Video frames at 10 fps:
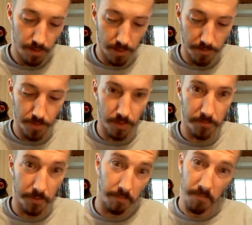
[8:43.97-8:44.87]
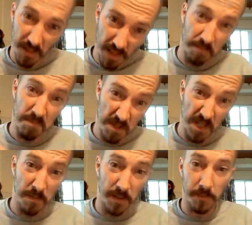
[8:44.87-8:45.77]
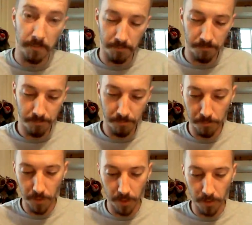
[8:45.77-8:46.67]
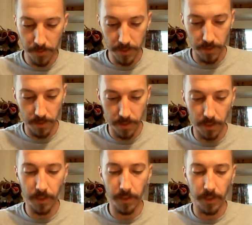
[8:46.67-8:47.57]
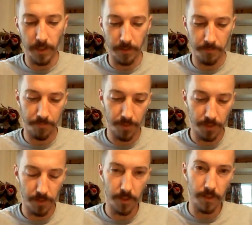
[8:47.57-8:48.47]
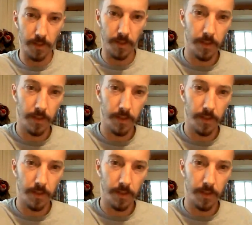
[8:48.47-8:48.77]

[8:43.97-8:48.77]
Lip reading: I'm sure if I keep jamming a burry piece of steel in there, it's gonna.